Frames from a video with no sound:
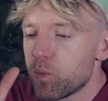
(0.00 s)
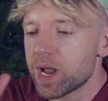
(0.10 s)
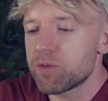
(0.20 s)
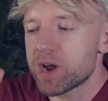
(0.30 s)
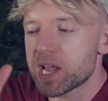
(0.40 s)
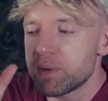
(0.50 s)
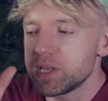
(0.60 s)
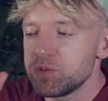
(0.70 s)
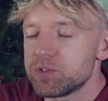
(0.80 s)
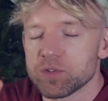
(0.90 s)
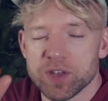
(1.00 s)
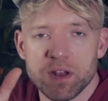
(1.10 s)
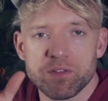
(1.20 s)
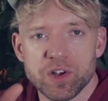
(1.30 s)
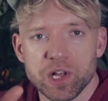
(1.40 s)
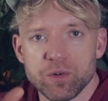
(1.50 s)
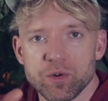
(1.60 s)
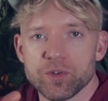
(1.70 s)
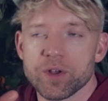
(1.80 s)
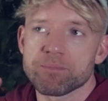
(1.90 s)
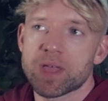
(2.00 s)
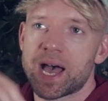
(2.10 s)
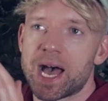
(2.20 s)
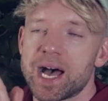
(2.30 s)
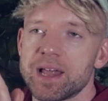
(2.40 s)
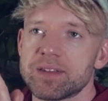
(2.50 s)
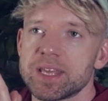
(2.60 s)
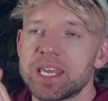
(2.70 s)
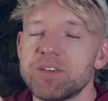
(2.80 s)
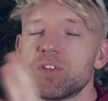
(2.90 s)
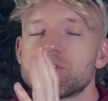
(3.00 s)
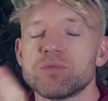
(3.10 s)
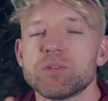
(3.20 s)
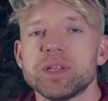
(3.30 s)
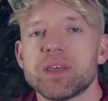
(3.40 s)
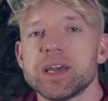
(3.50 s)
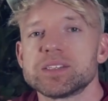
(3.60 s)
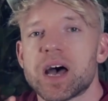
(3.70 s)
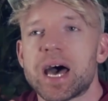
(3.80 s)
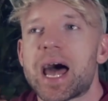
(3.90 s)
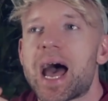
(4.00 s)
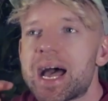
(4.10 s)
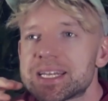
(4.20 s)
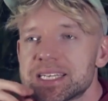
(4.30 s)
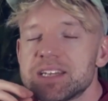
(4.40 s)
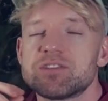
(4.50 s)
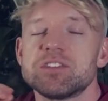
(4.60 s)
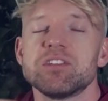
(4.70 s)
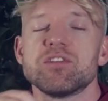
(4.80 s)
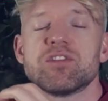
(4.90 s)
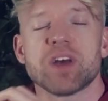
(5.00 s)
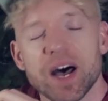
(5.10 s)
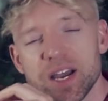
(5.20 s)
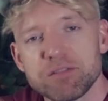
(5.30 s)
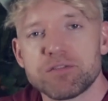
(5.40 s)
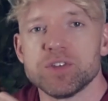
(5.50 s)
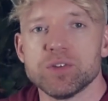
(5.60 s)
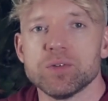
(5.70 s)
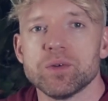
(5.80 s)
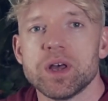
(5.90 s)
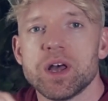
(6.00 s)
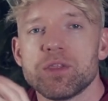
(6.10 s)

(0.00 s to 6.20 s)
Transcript: what I'd recommend you do is head over to Claude and give it some dummy data and ask it to design for you